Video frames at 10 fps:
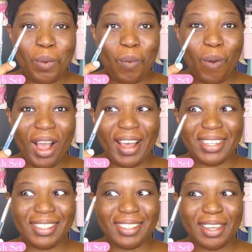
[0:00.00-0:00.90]

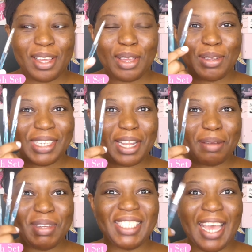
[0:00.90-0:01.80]
What? You
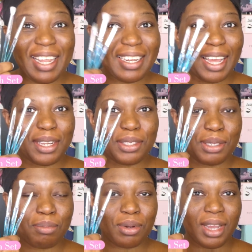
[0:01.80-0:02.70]
telling me $10
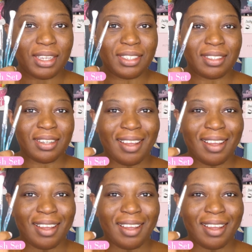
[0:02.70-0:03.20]
a brush?